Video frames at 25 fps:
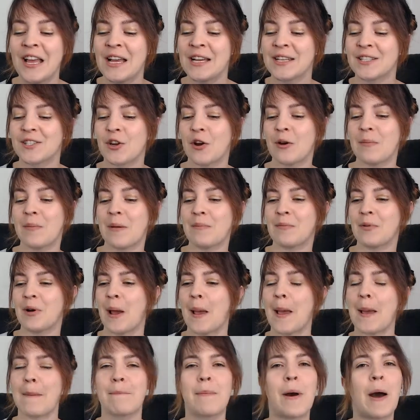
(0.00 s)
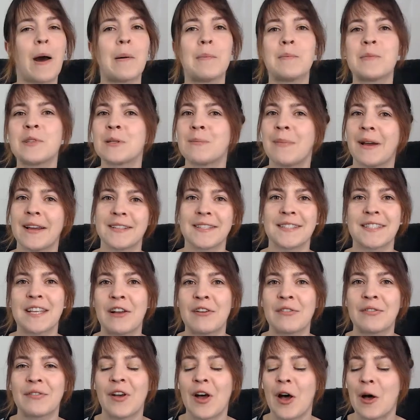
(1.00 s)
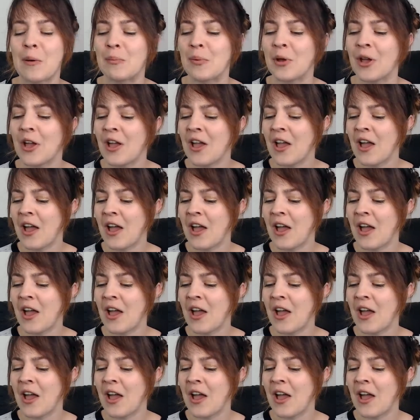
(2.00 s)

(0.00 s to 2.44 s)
So I remember I pumped myself up.